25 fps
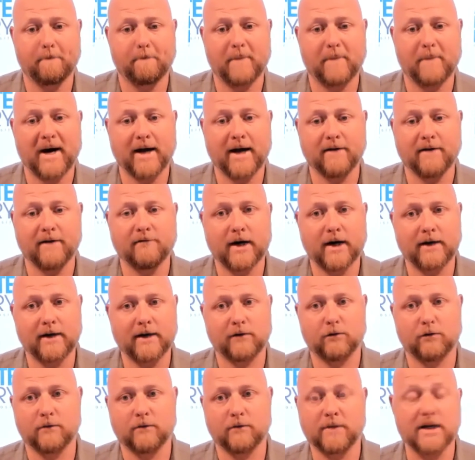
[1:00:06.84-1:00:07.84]
My
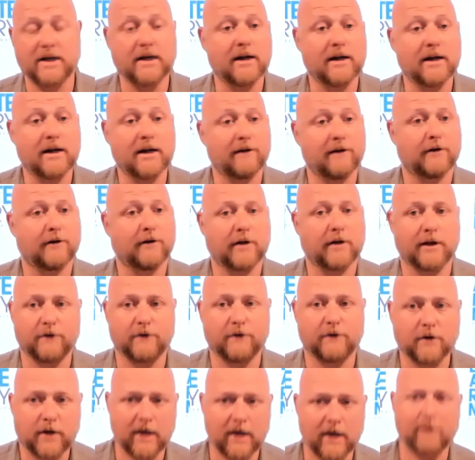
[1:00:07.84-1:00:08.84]
advice would be different
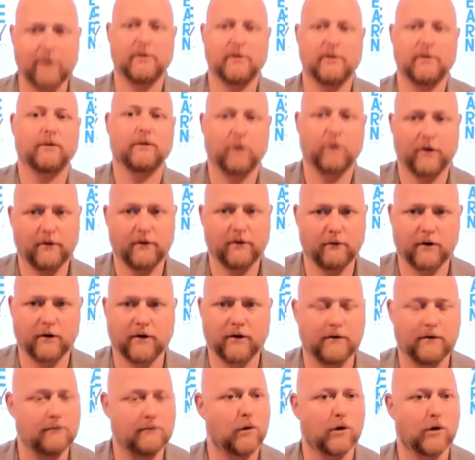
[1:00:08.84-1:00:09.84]
if you came in
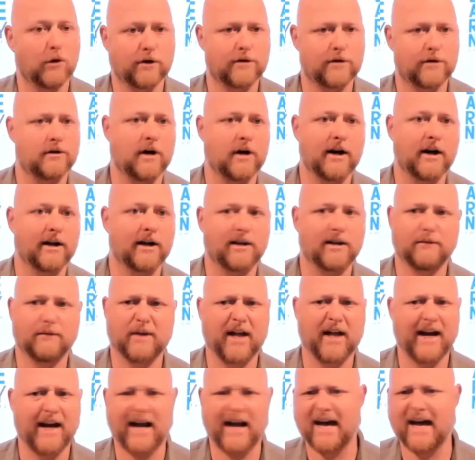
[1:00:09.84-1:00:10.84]
with more strength and
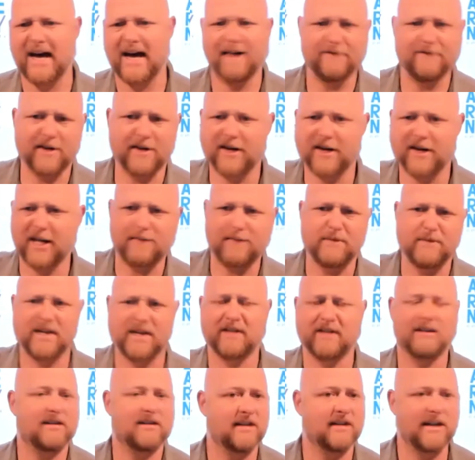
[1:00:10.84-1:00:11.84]
be like, hey, I've done A,
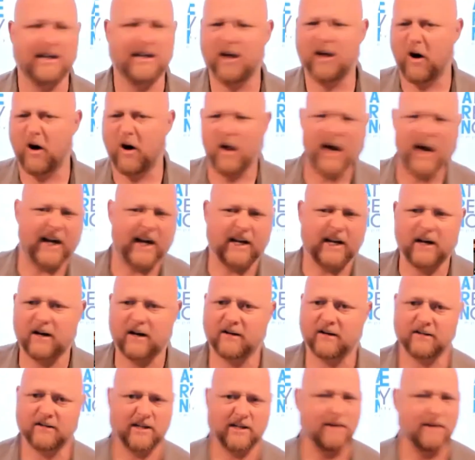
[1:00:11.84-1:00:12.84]
B, and C, and all I
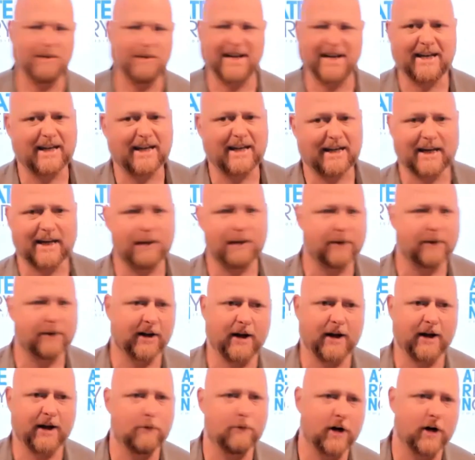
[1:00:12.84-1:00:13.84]
care is give me D. I'm
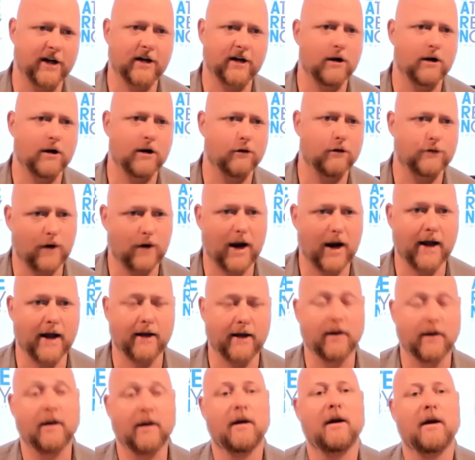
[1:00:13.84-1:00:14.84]
ready to go try
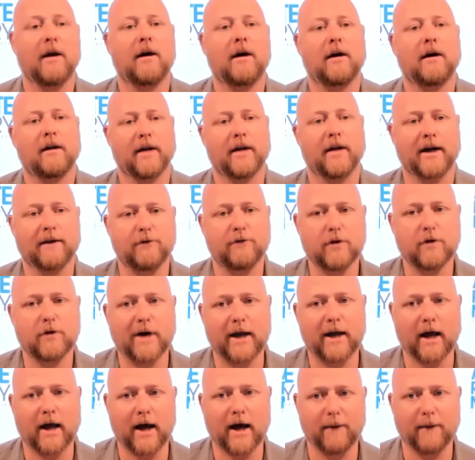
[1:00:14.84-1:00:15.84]
it. Like if you
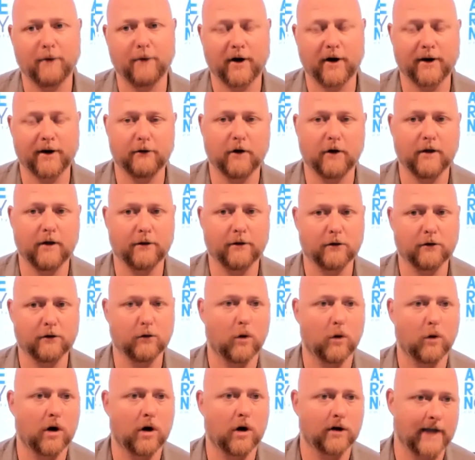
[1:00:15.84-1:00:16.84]
had a, I'm ready to run through
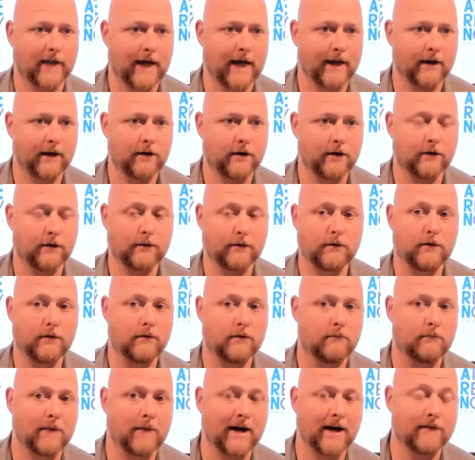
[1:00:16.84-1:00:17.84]
walls attitude,
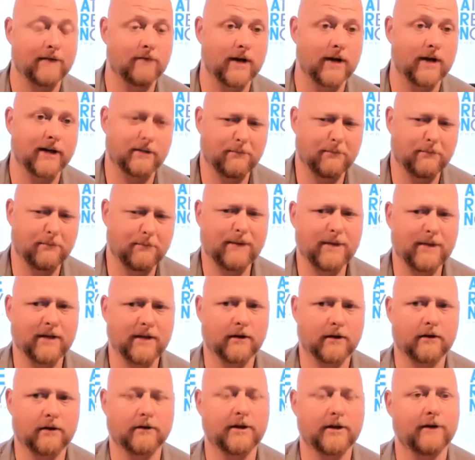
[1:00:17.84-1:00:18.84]
my advice may be
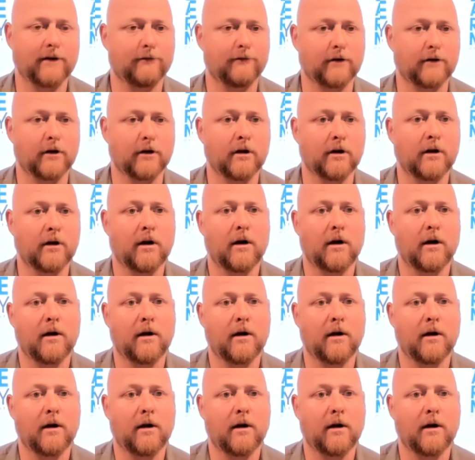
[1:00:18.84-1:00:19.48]
a little different,